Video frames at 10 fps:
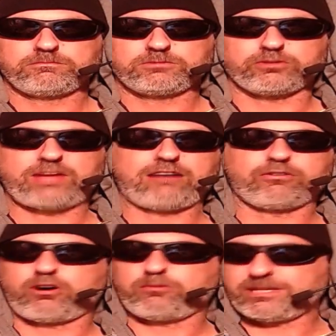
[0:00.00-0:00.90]
So now
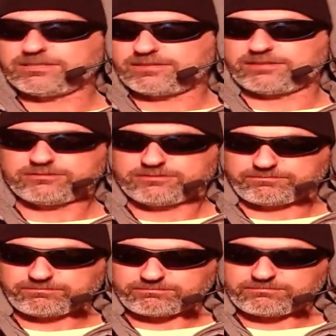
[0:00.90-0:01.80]
it all makes sense
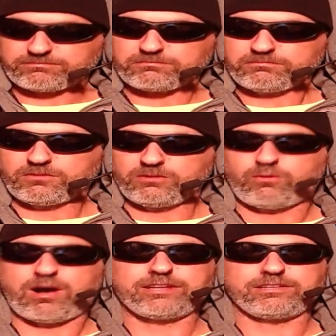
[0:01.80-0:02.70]

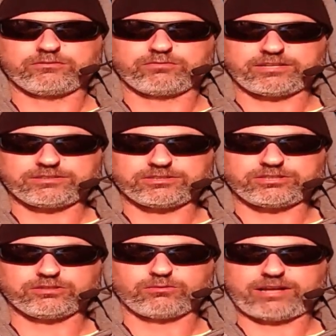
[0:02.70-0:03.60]
why he didn't fight this
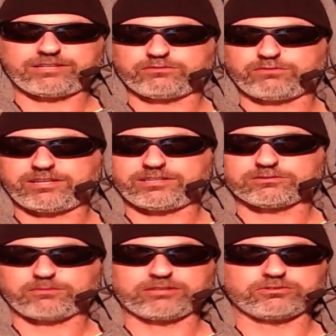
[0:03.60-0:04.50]
year, why he didn't fight
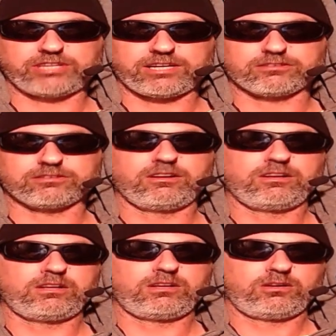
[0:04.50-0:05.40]
against Michael Chandler,
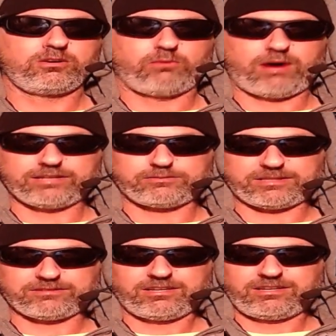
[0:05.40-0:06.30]
why it's
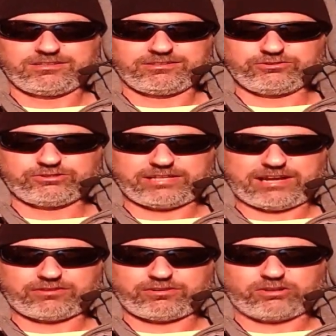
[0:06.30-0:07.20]
been usually
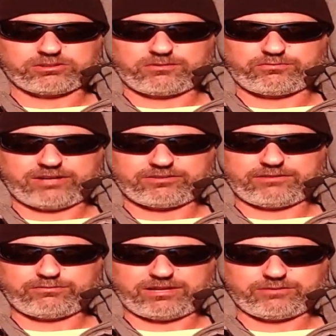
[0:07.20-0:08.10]
after the Ultimate Fighter, they
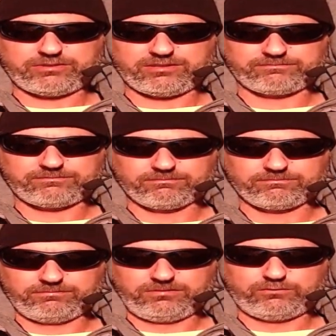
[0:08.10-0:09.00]
fight within
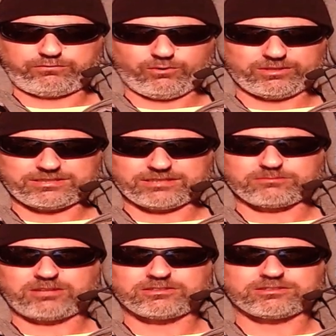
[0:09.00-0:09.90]
4 to 6
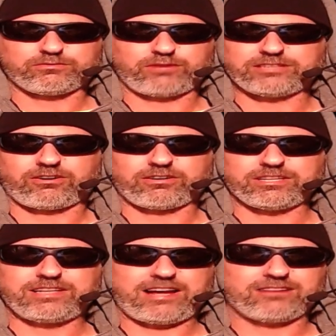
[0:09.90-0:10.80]
months. The fight's already
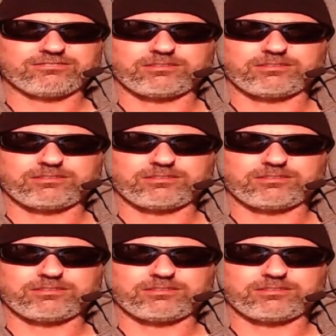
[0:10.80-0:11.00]
announced.